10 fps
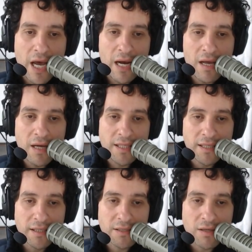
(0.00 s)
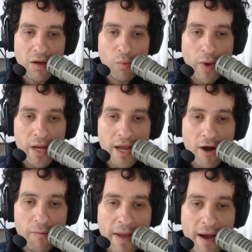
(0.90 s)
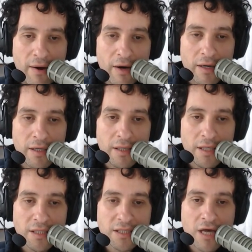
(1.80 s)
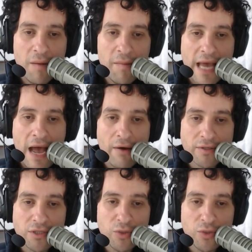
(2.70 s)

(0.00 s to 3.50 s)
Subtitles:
Any ideas on when AirPower is coming out?